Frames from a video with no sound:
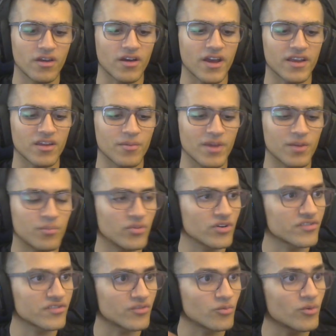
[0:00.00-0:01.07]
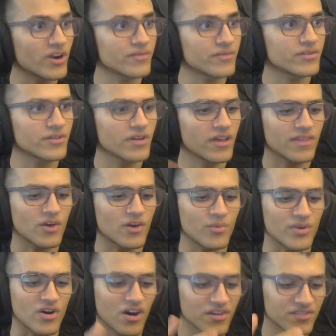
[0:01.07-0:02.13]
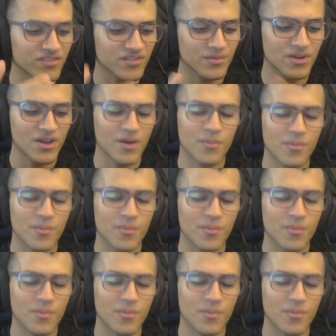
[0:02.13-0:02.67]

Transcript: I can make books or whatever, that would be awesome.